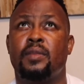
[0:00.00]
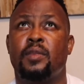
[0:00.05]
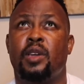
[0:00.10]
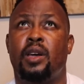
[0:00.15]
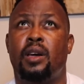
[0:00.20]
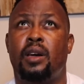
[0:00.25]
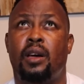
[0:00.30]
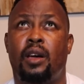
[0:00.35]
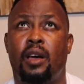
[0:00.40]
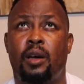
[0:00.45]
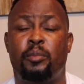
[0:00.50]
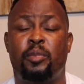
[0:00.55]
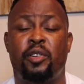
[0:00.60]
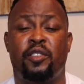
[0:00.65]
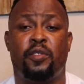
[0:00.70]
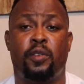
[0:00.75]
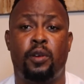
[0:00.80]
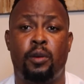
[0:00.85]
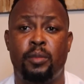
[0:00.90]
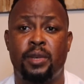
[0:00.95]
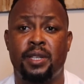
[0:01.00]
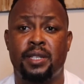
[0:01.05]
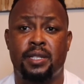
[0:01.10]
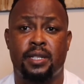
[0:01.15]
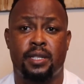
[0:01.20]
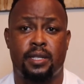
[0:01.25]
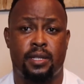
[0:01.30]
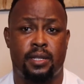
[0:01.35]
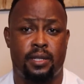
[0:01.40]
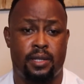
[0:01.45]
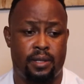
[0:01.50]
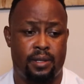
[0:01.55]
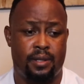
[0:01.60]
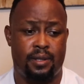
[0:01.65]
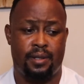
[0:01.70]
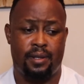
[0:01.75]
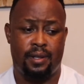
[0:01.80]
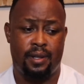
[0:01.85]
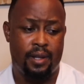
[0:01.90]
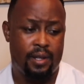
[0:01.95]
performance,
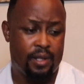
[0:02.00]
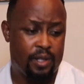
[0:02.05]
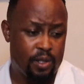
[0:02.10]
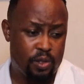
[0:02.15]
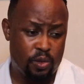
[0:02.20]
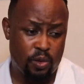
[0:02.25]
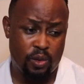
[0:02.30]
this